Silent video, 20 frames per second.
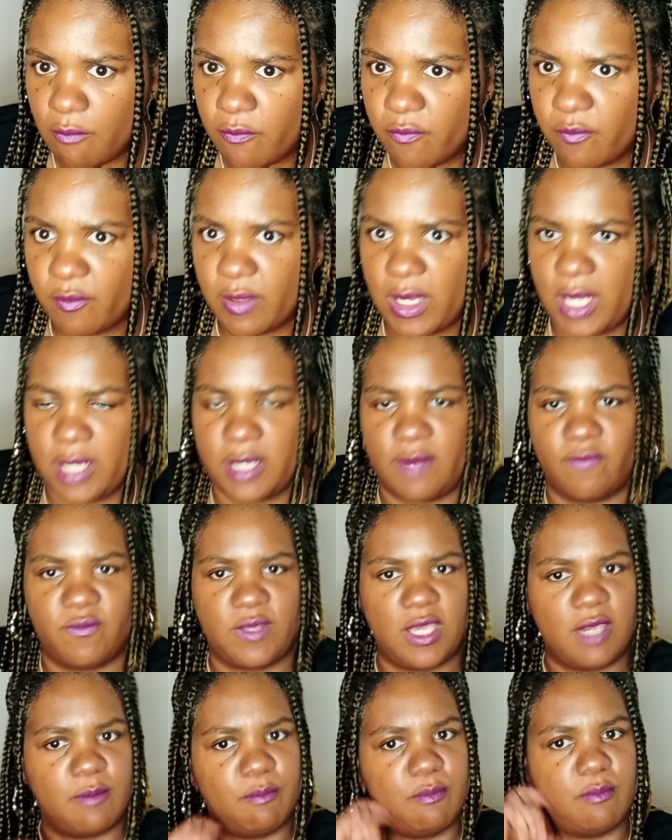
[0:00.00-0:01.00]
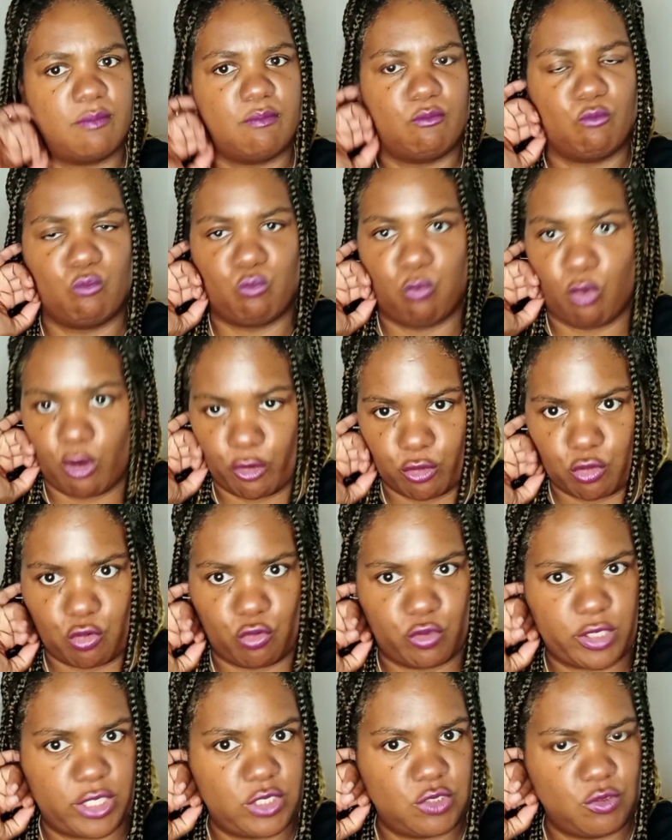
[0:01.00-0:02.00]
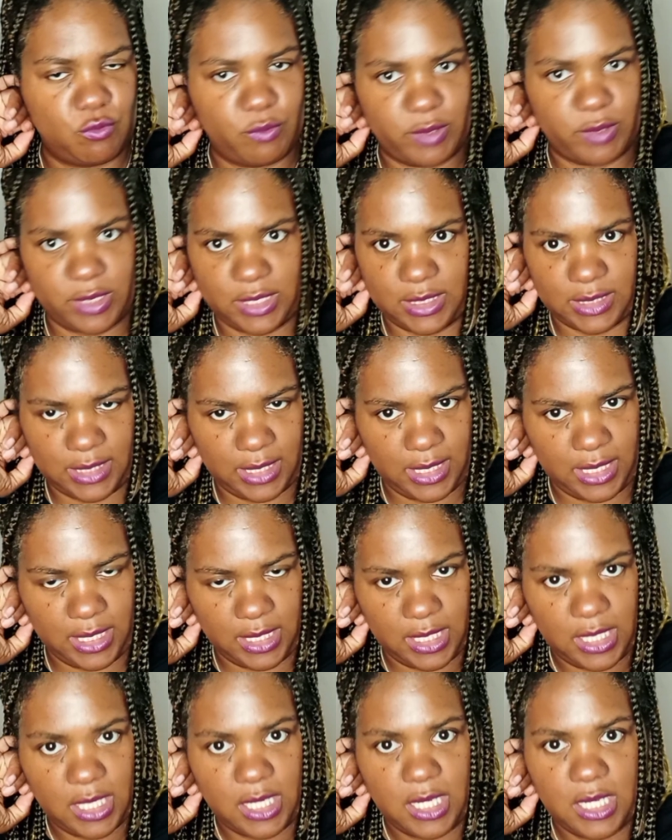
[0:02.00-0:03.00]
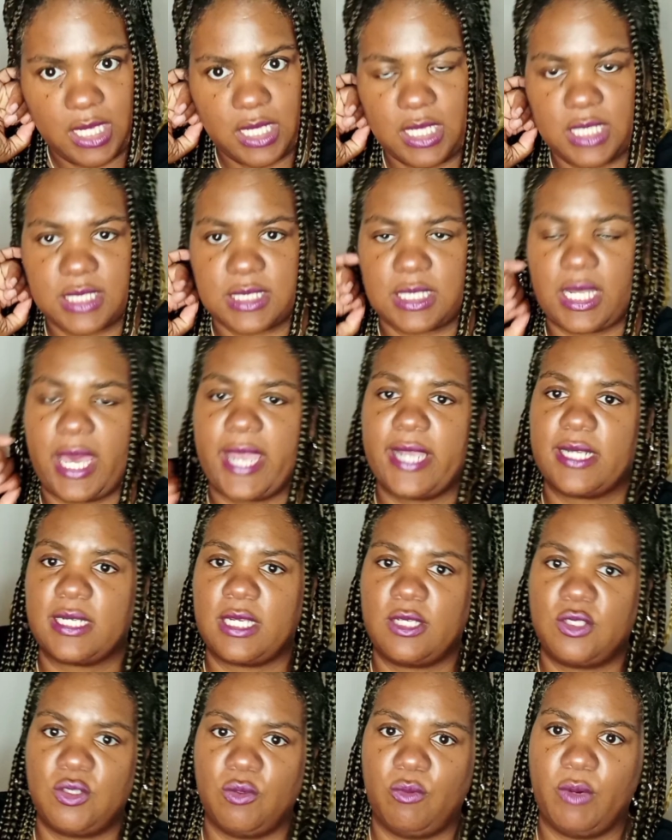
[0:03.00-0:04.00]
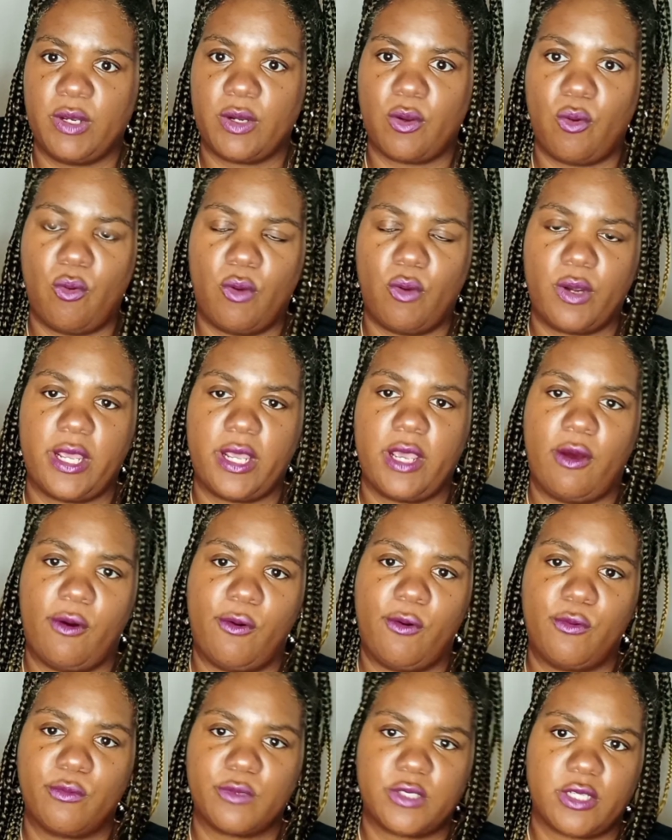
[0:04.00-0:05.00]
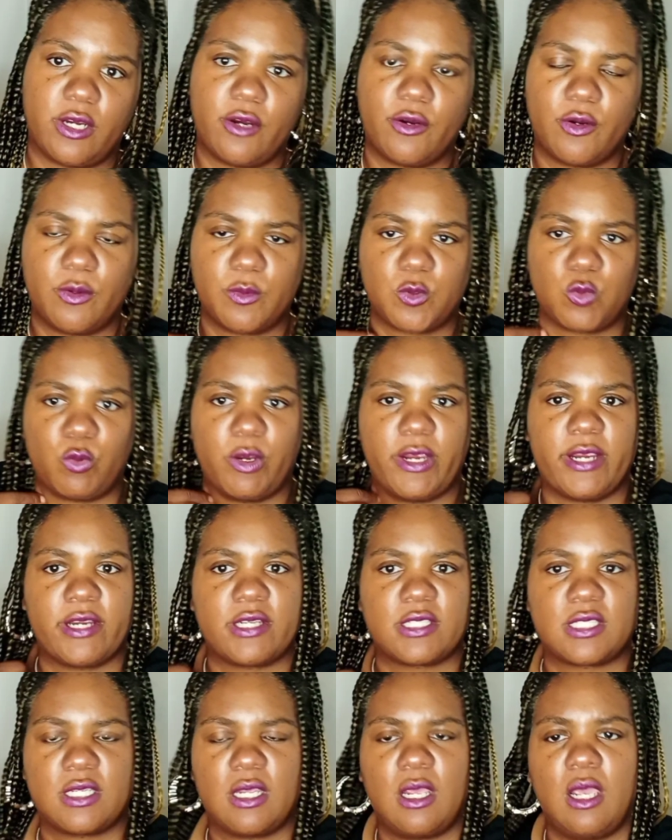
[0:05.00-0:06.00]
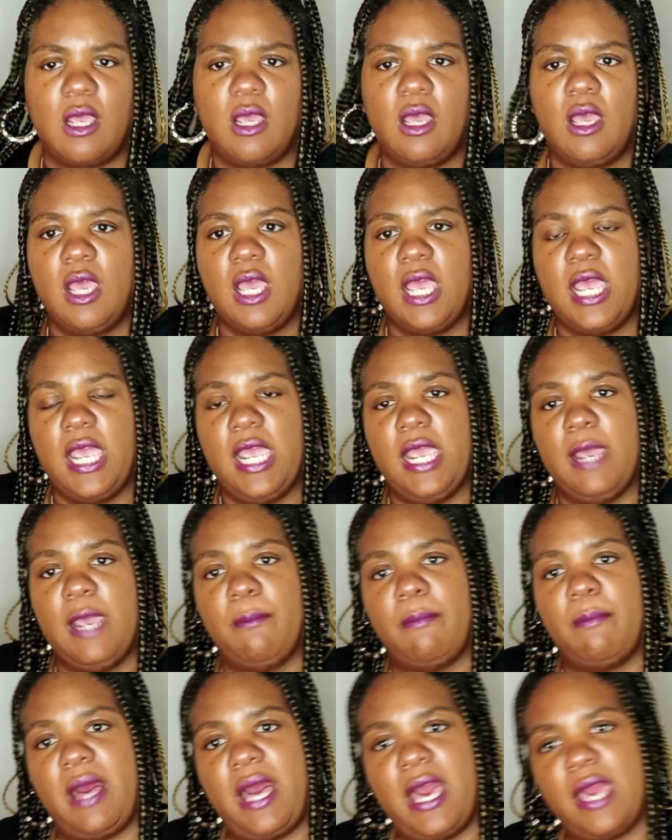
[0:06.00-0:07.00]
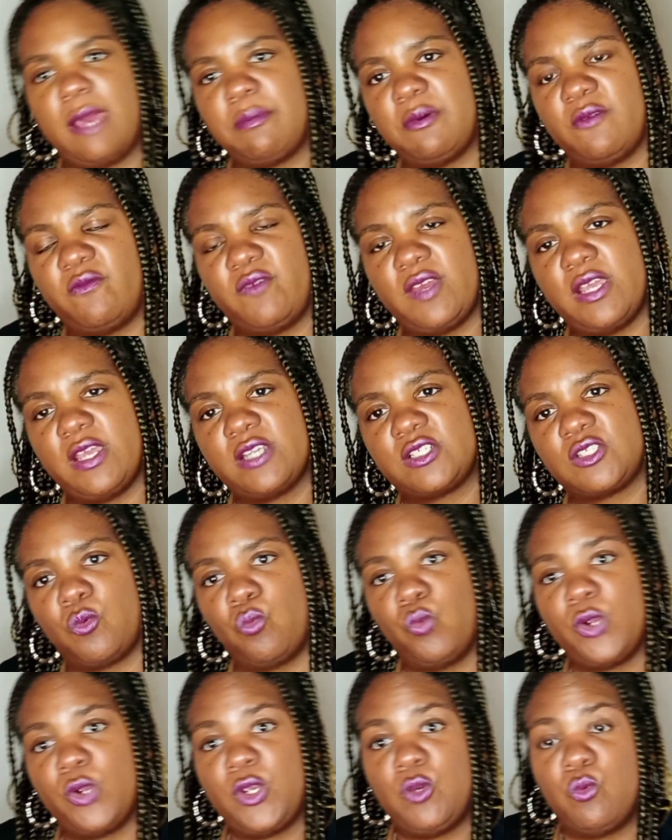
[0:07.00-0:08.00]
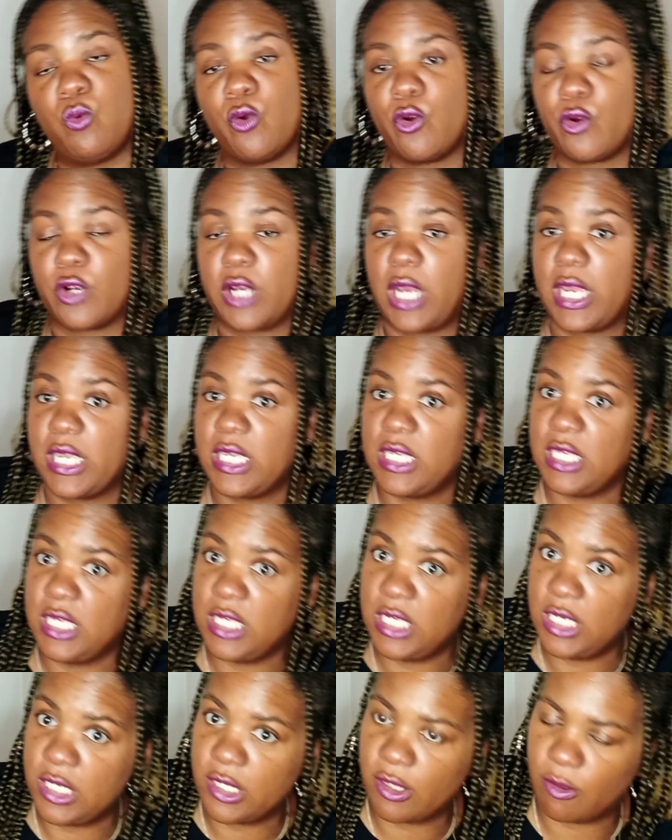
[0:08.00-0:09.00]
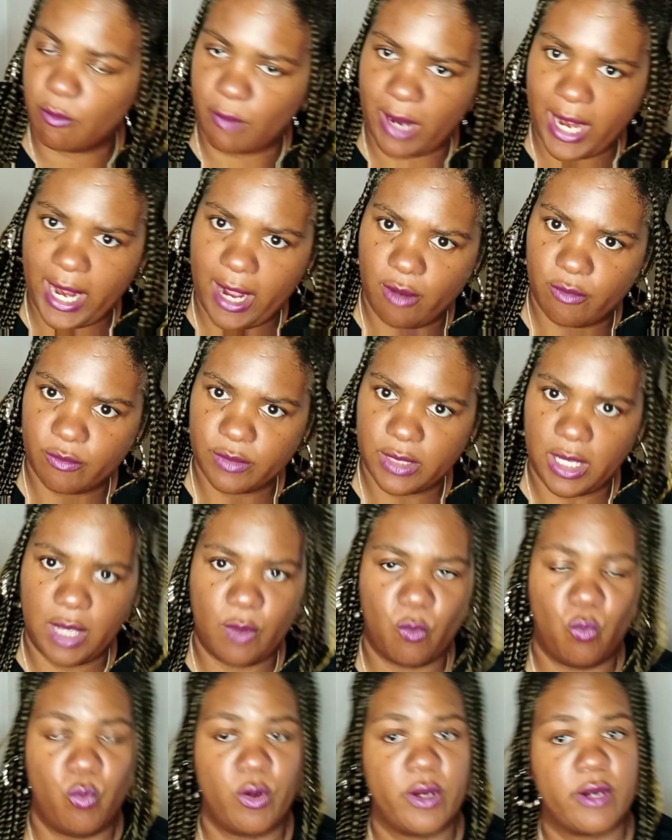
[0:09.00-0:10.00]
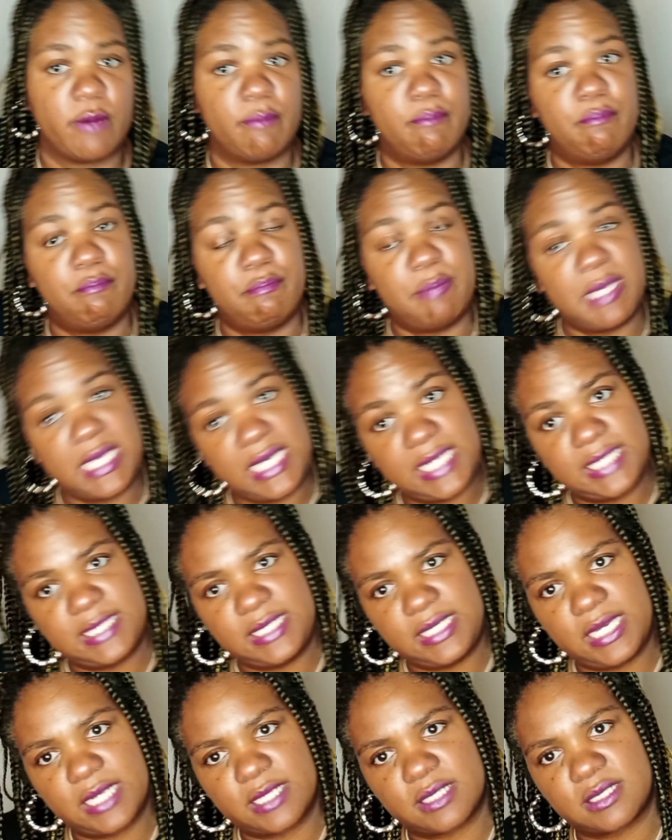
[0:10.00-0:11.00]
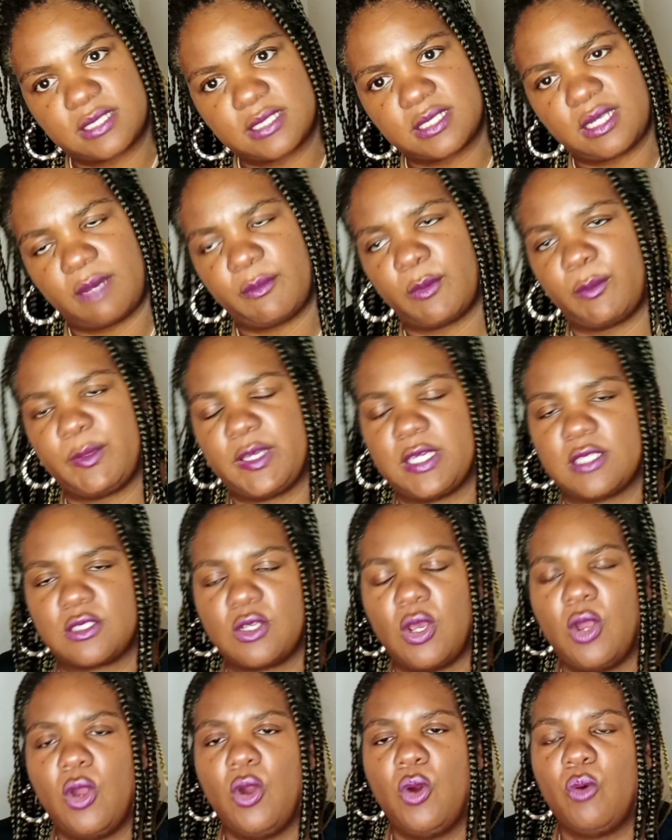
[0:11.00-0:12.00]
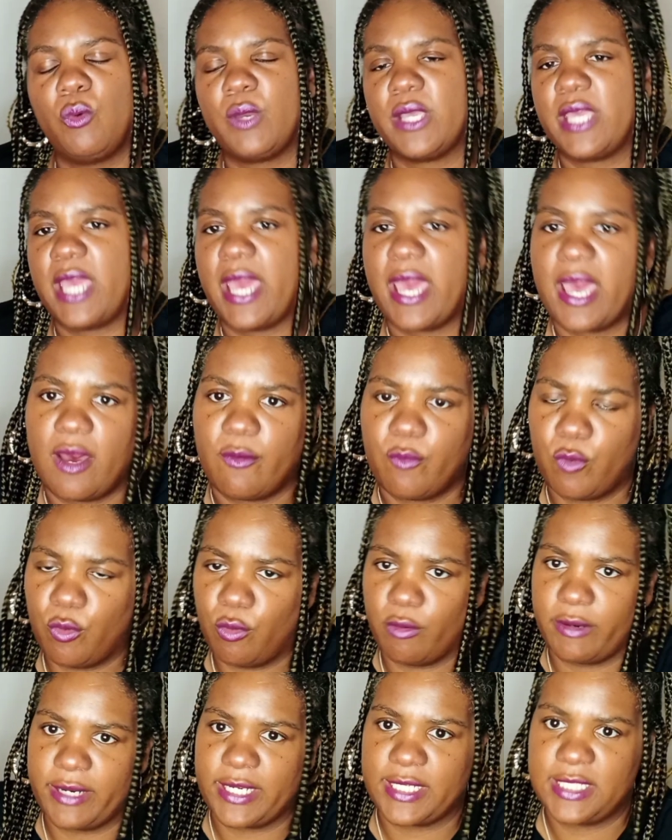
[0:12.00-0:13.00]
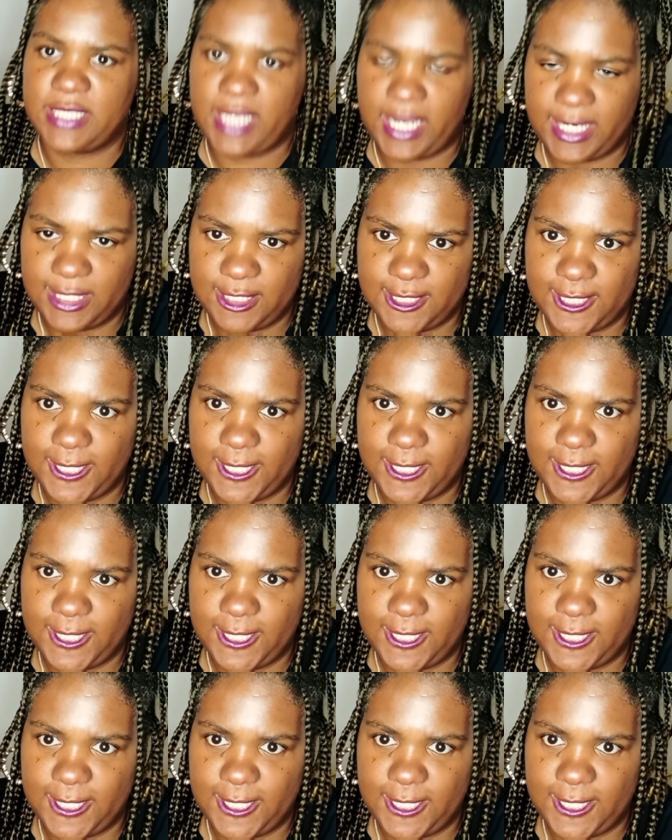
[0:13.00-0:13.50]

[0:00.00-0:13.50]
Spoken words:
And if they work or they do anything, it's like they do it on their own terms. Whereas in my profession, we work year round and we're busy in the summer because we have orientation.